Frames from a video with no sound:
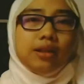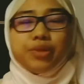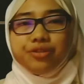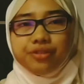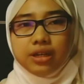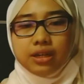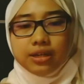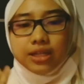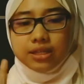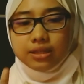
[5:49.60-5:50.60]
3
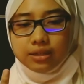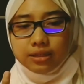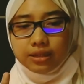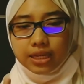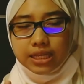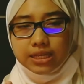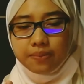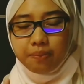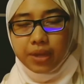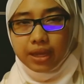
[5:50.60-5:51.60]
is
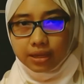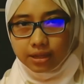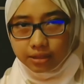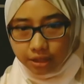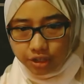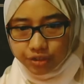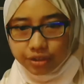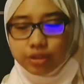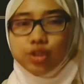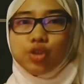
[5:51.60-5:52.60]
pay attention
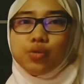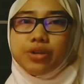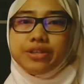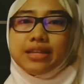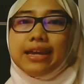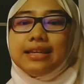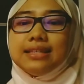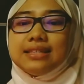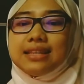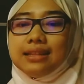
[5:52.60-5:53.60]
to words and
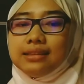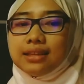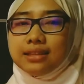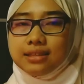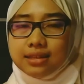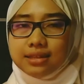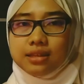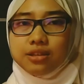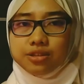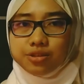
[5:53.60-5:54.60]
sentences
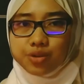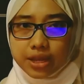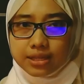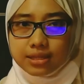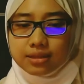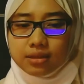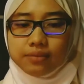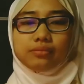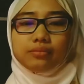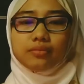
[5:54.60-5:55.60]
stress.
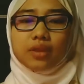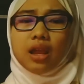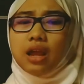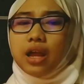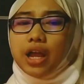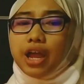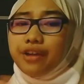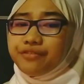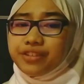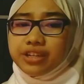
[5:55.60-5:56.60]
Every
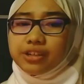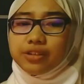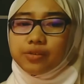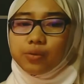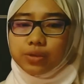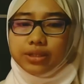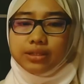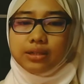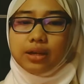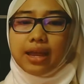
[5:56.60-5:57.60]
English word
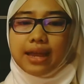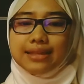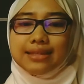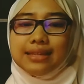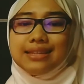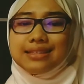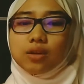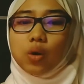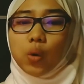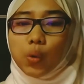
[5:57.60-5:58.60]
has its
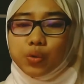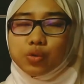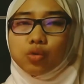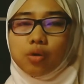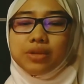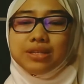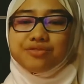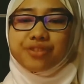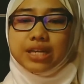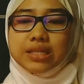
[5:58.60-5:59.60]
own normal stress
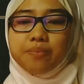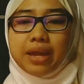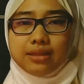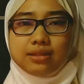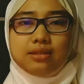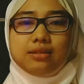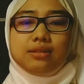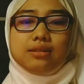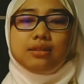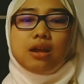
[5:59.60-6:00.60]
pattern.
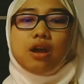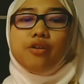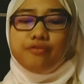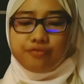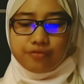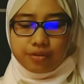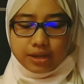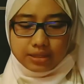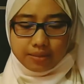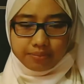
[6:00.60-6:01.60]
For
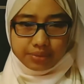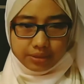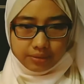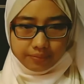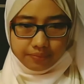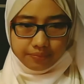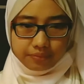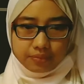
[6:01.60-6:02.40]
example, the